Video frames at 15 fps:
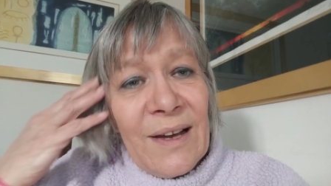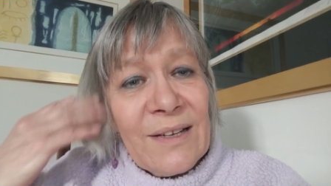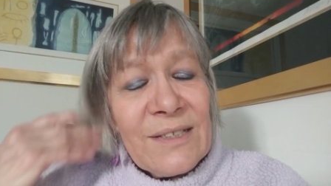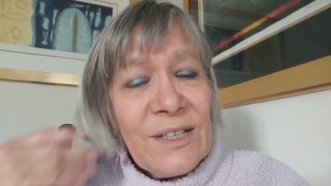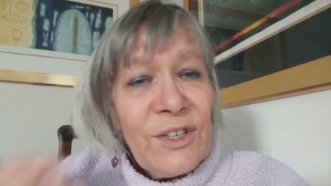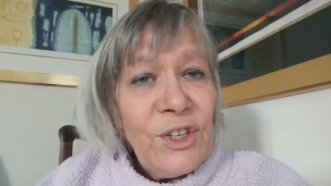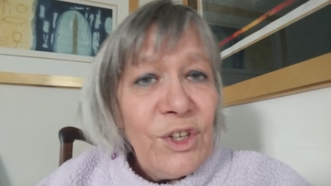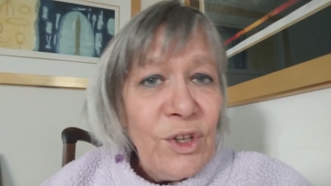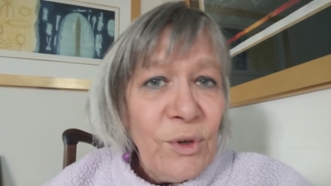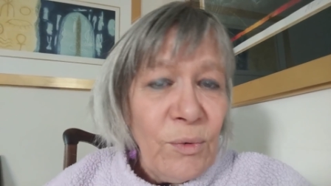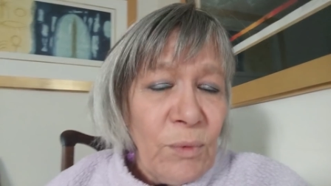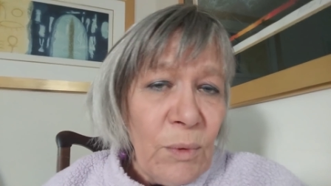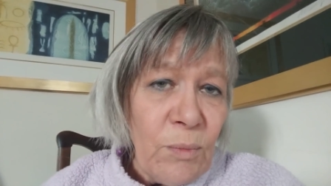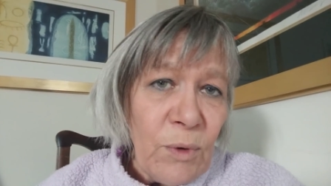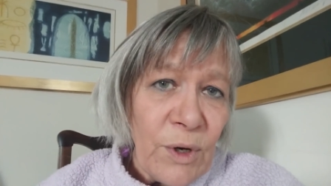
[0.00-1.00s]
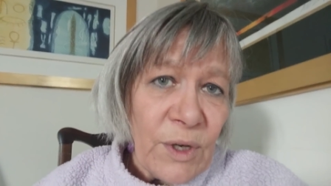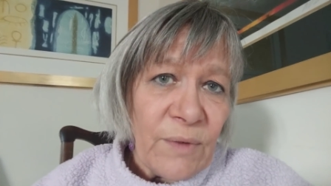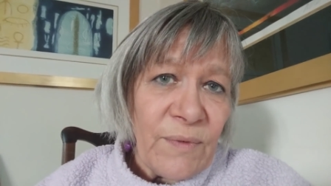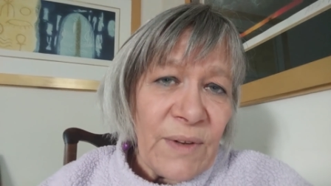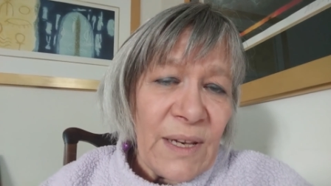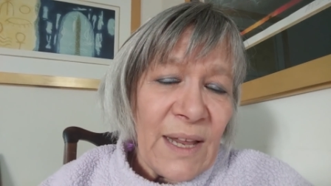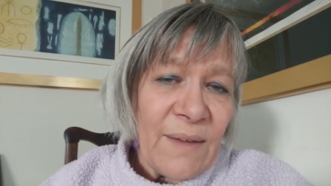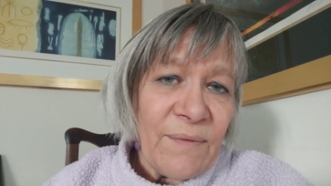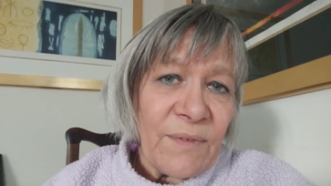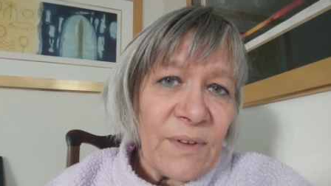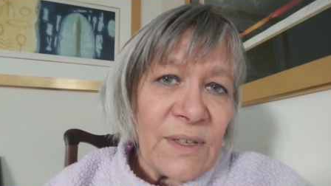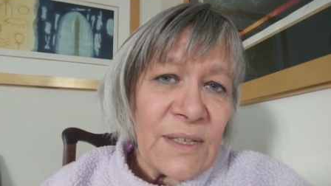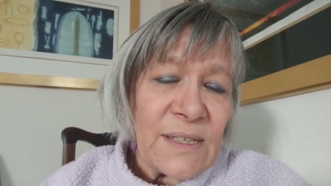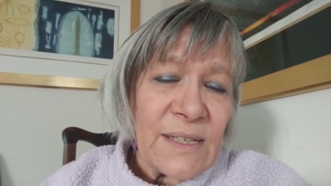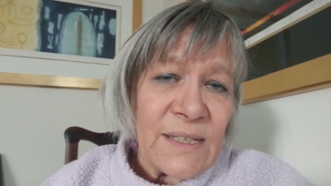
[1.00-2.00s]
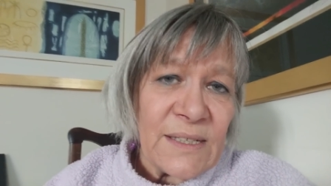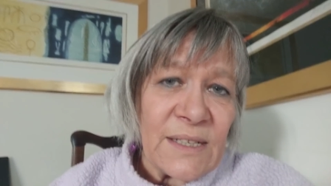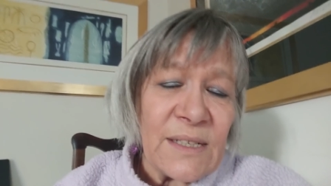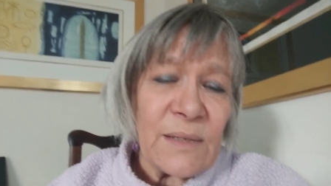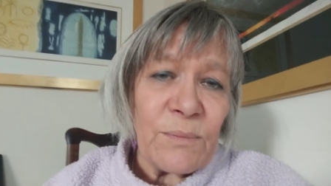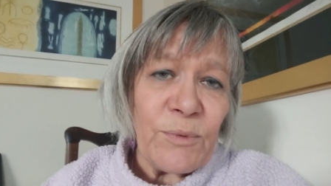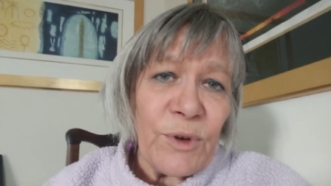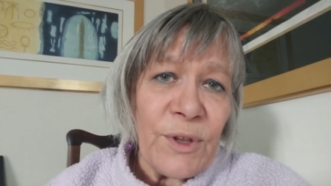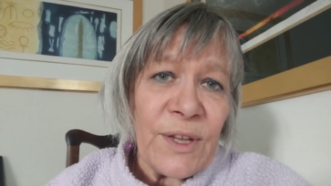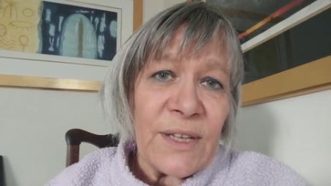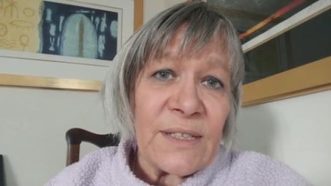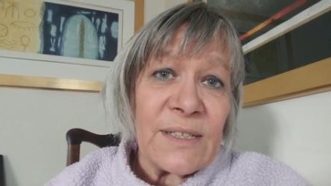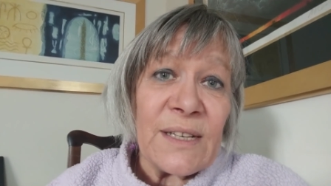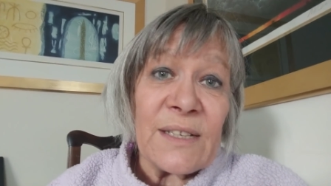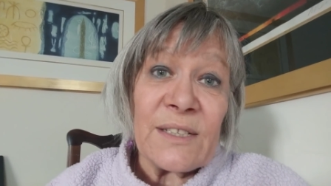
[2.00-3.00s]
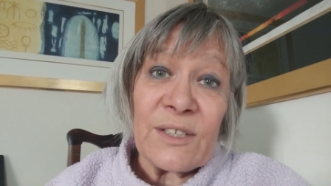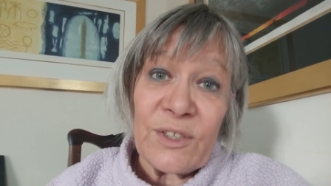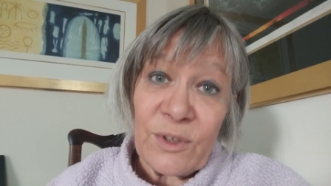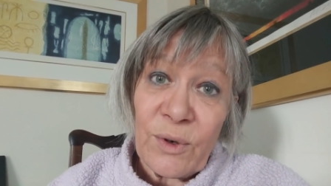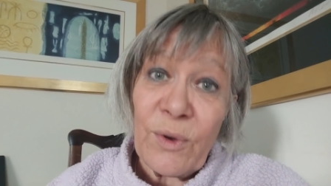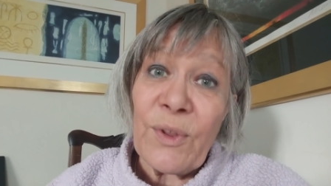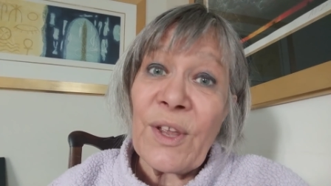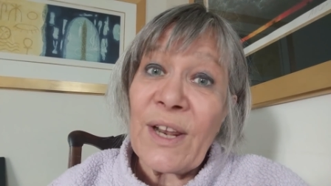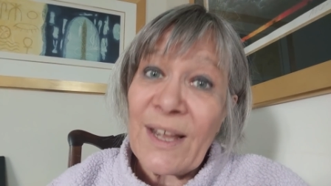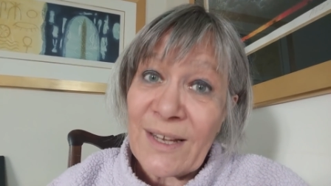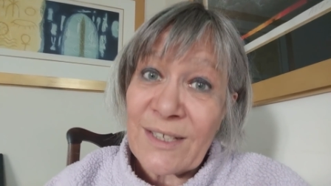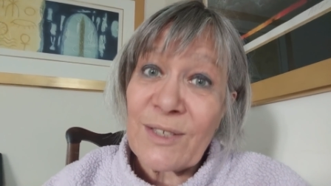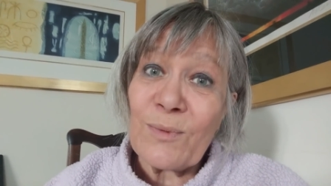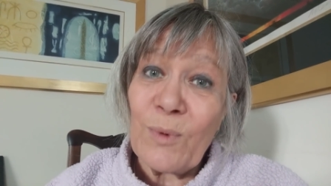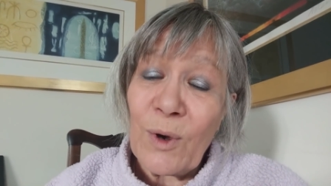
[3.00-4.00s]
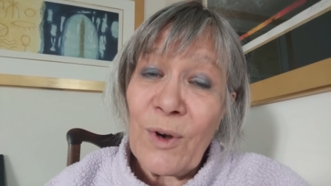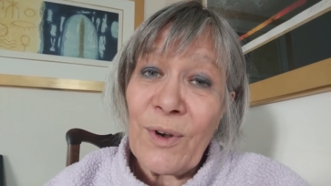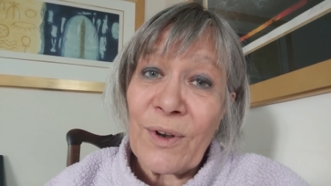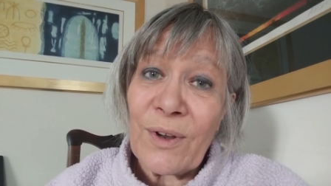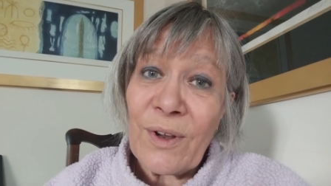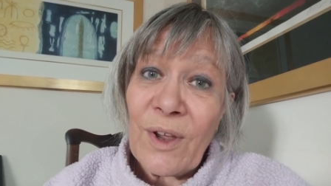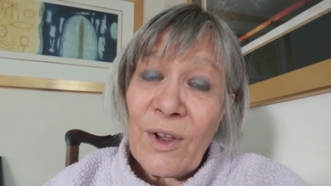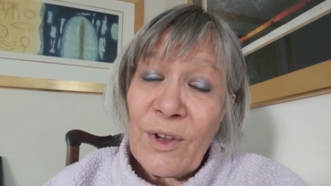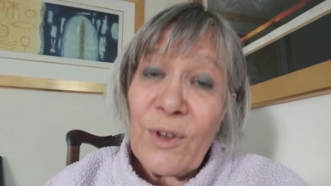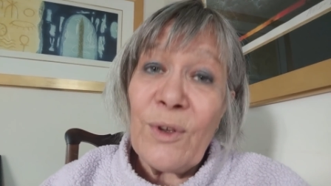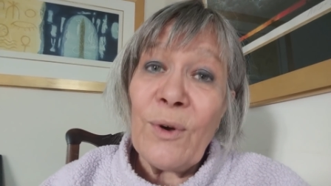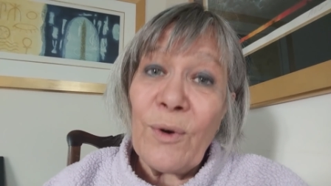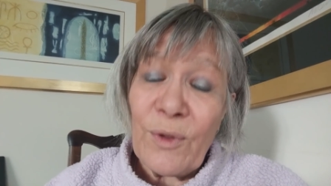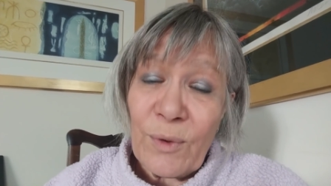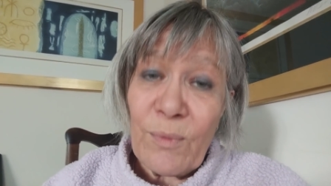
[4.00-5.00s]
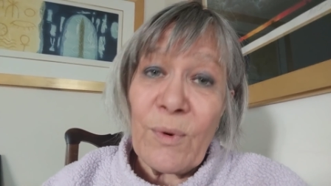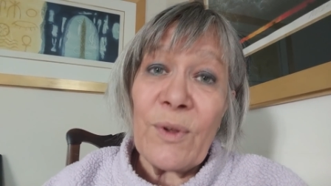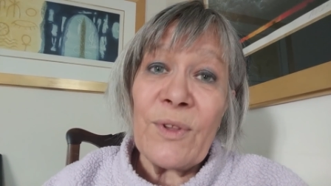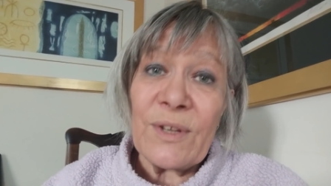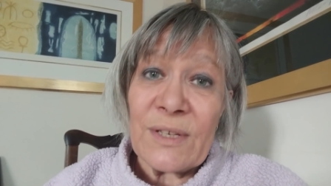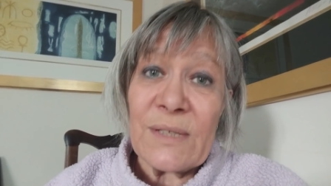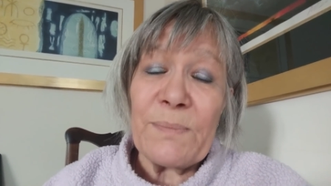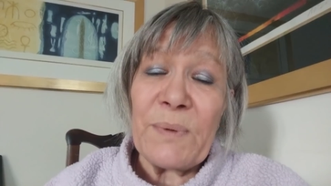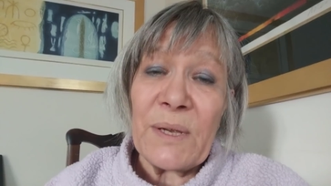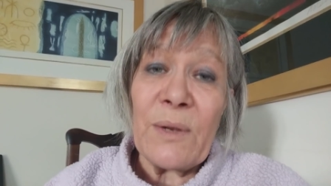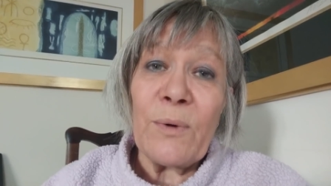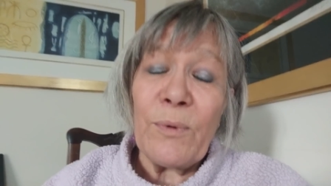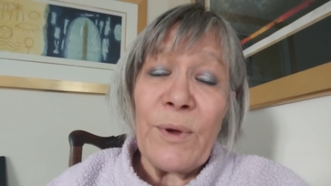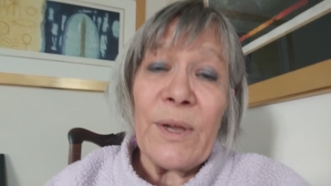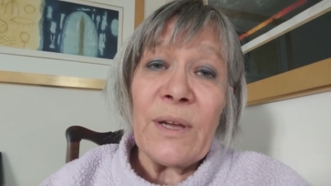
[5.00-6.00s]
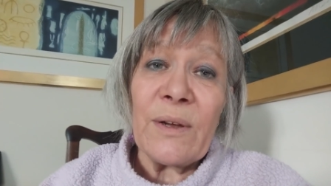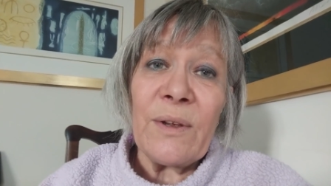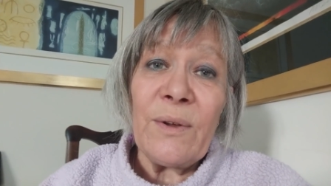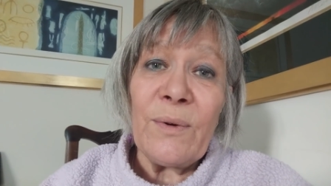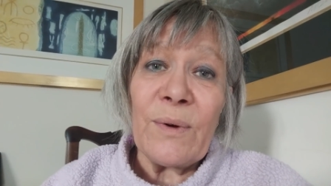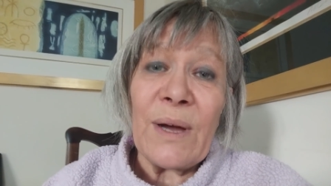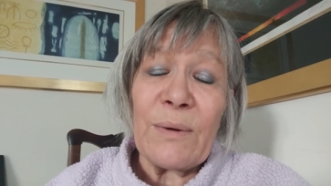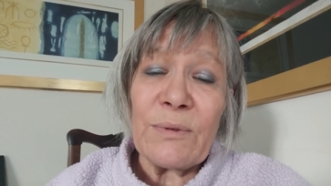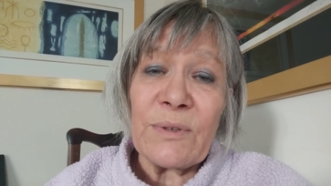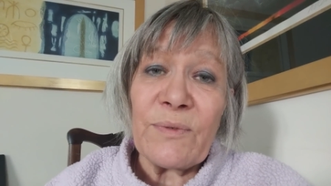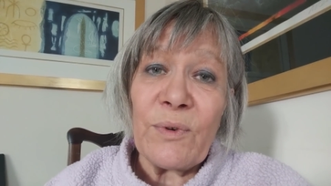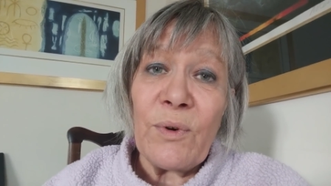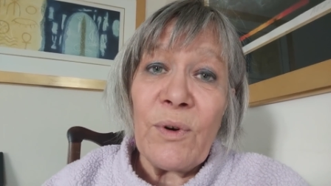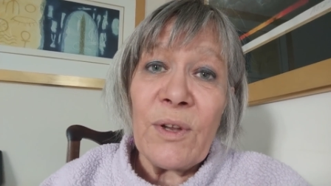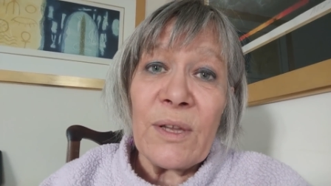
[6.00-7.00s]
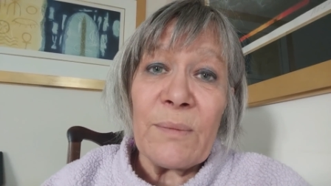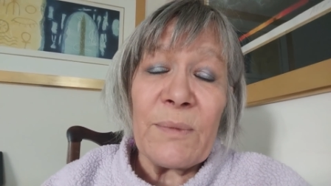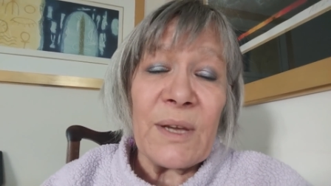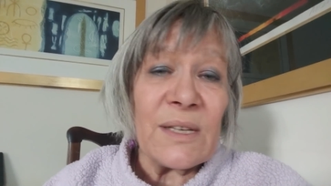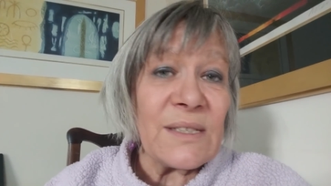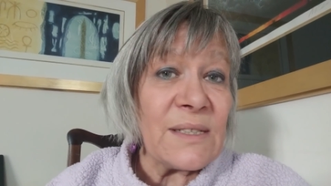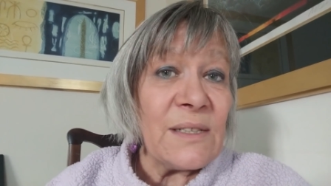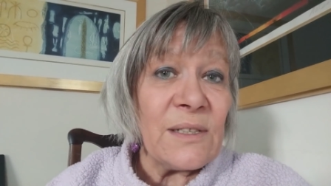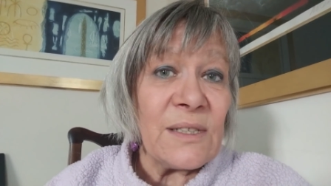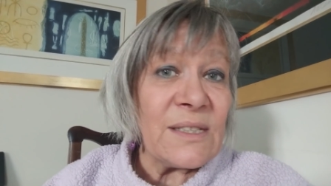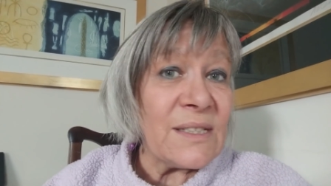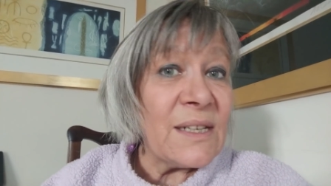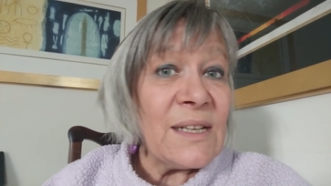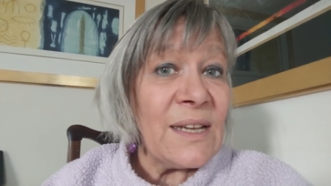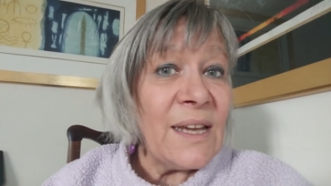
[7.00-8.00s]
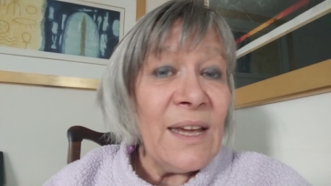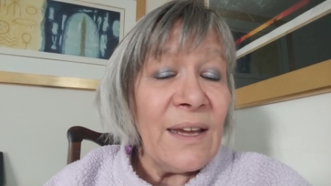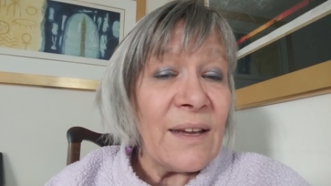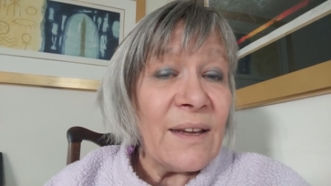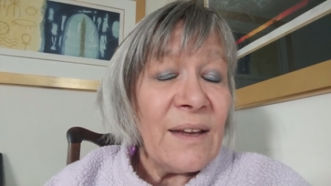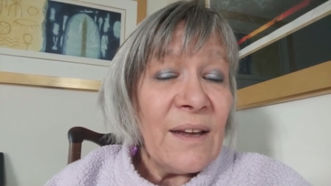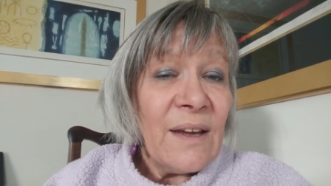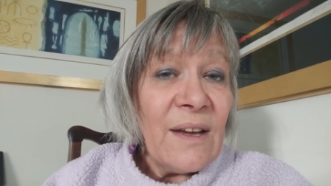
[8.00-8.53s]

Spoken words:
I said, you were one of 11 sisters and brothers, and I said, you're the last one. You're the one that's been going, out of all of them. You're still here.